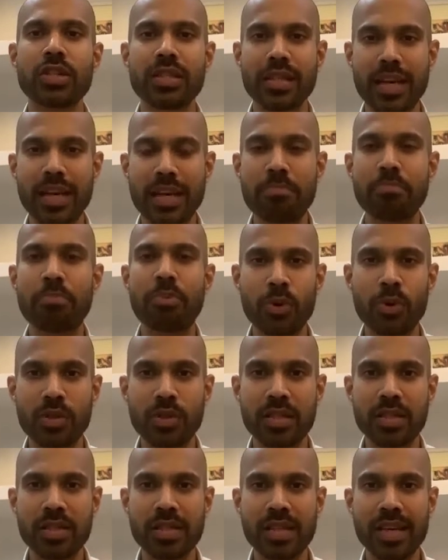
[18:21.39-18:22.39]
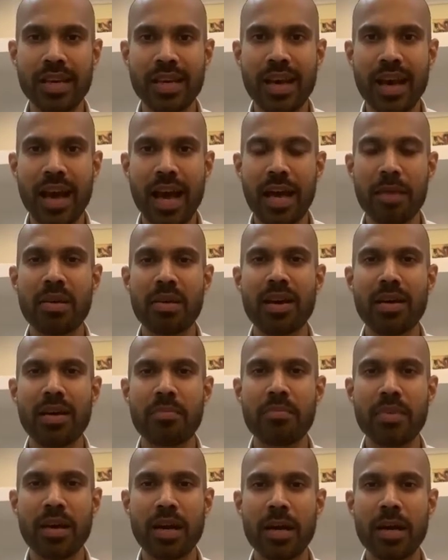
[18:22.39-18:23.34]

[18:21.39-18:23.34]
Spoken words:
that are important, I become